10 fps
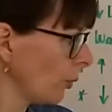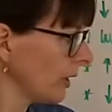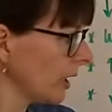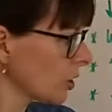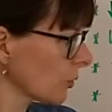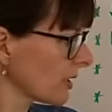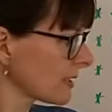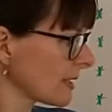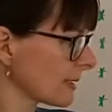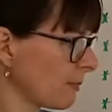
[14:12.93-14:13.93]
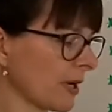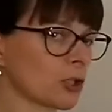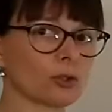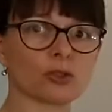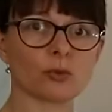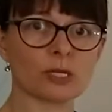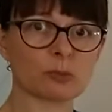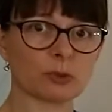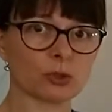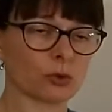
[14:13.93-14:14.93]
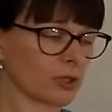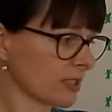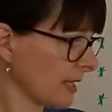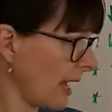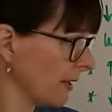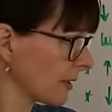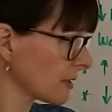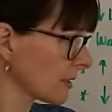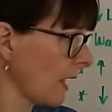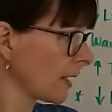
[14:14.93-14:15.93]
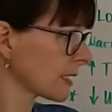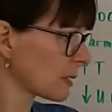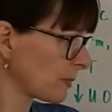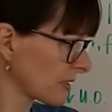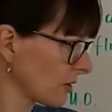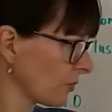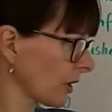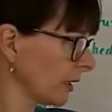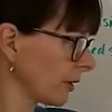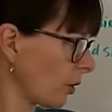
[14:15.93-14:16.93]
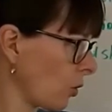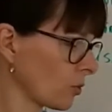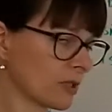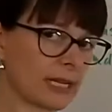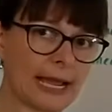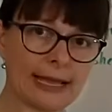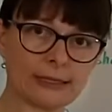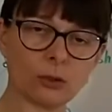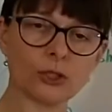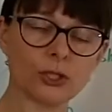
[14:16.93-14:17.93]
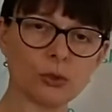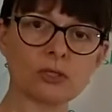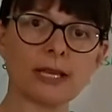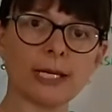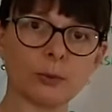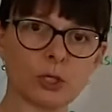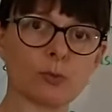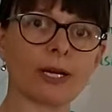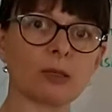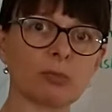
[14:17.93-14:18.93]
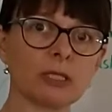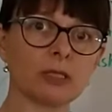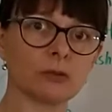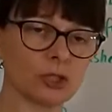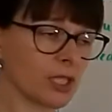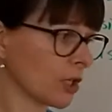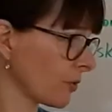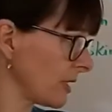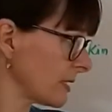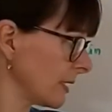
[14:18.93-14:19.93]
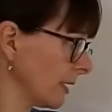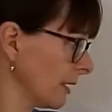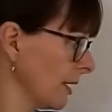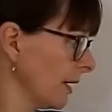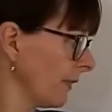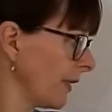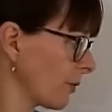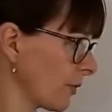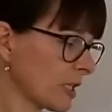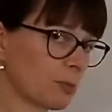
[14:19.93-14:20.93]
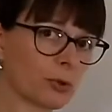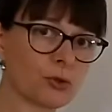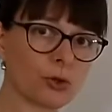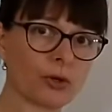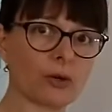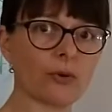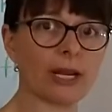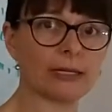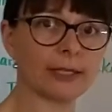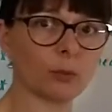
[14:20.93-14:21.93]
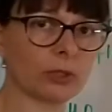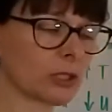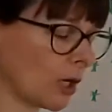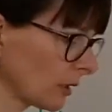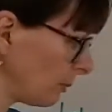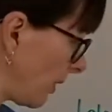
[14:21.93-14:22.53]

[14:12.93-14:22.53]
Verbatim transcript: We need to assess the patient's respiratory status, specifically their OSAT or TUSAT, which might be decreasing, their respiratory rate that we talked